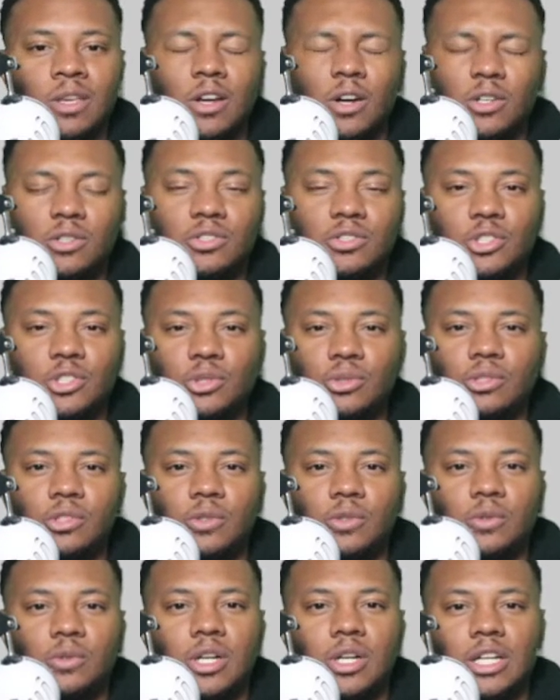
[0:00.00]
on
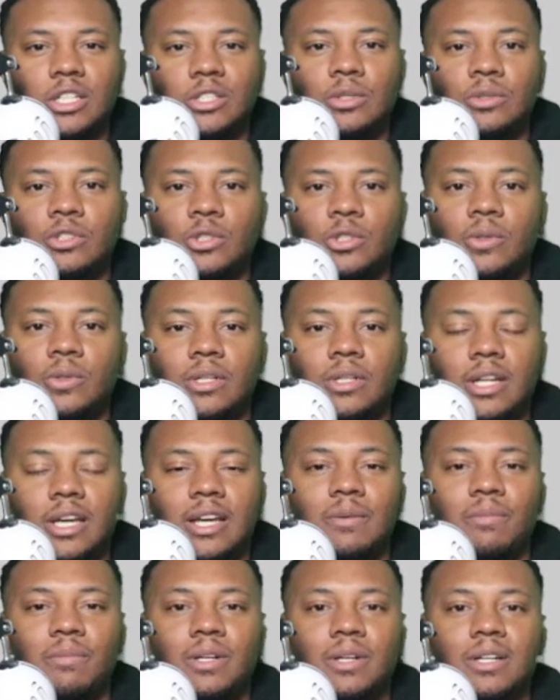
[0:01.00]
YouTube, try to do two a day.
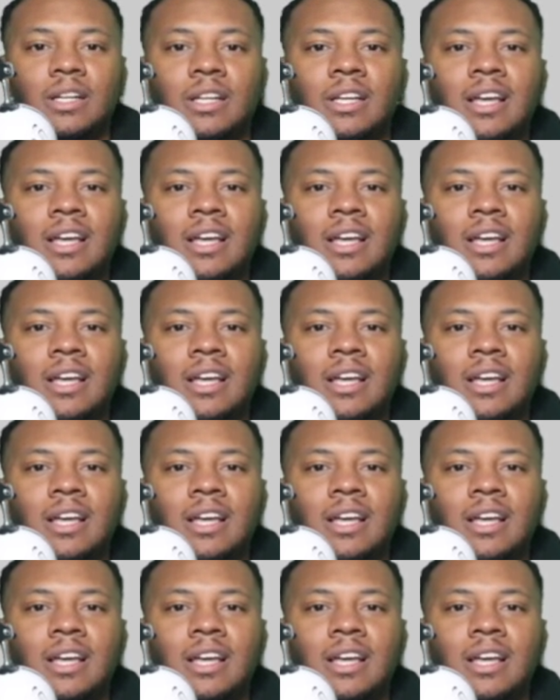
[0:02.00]
But